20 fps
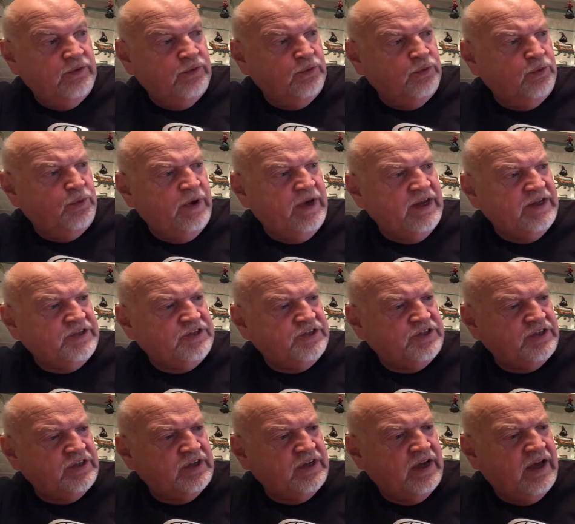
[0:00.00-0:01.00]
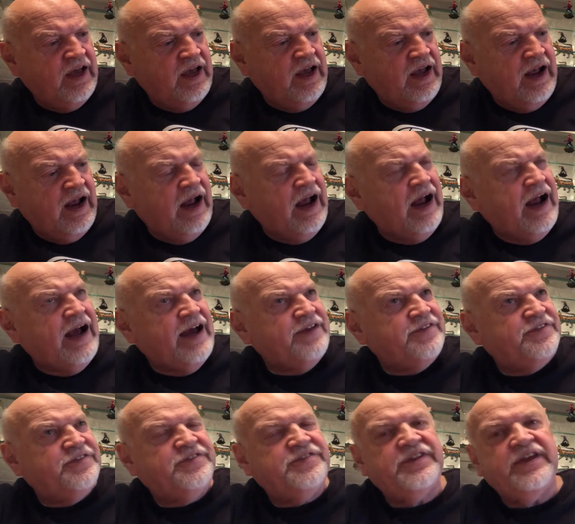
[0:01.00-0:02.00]
which I
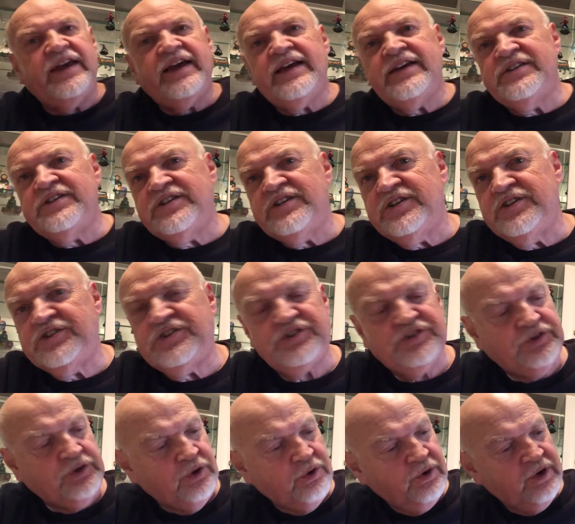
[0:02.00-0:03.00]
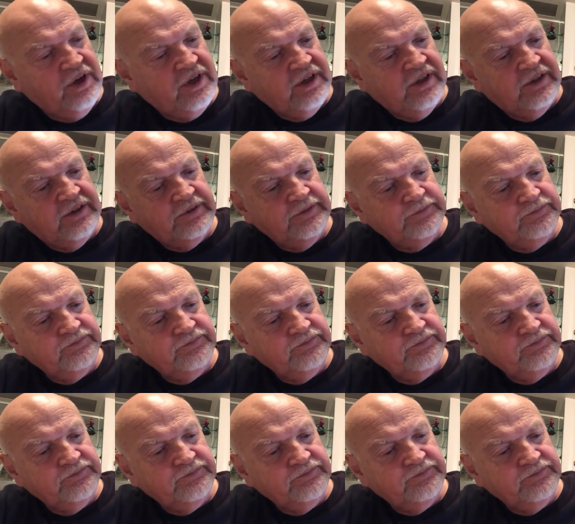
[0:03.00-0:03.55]
think is historical.